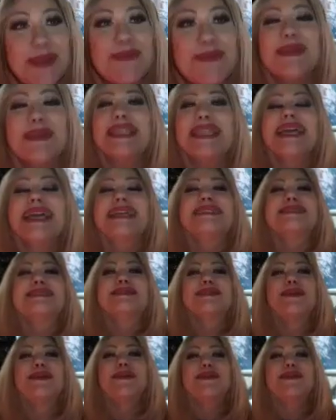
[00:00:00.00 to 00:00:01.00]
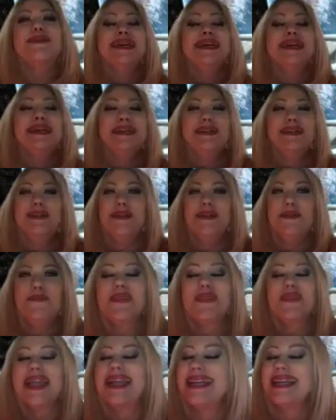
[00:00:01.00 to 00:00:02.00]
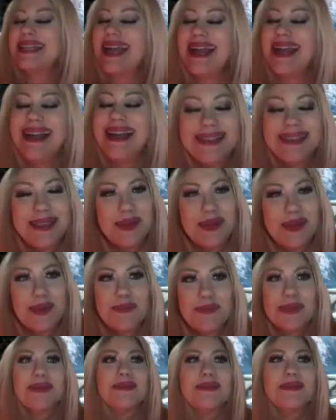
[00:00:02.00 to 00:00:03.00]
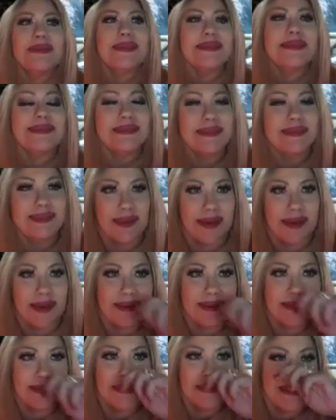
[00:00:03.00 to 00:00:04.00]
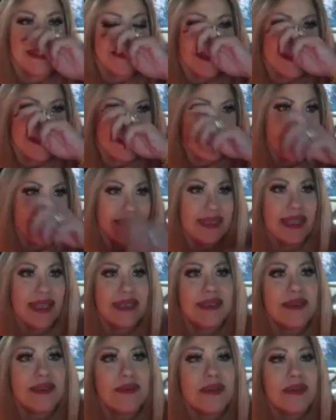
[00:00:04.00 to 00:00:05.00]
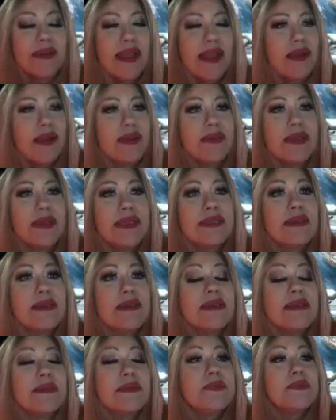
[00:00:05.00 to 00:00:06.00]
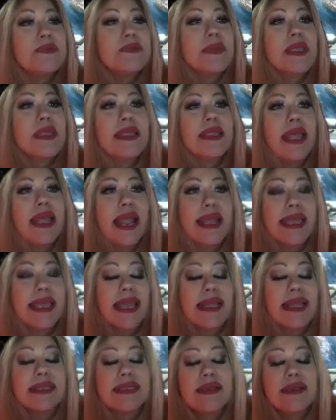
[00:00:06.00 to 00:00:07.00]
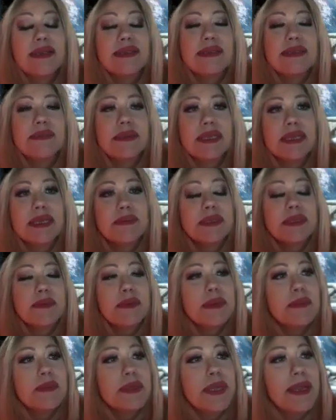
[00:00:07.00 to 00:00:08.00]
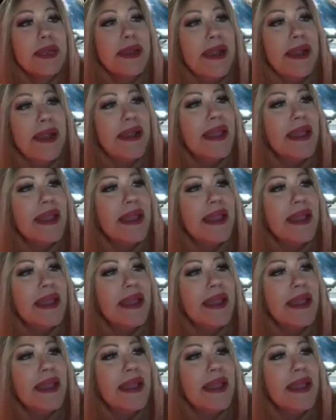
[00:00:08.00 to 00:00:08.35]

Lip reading: You could be like so you know me with this darn whatever dyslexia or whatever. I don't know what it's called. That I can't tell sometimes if people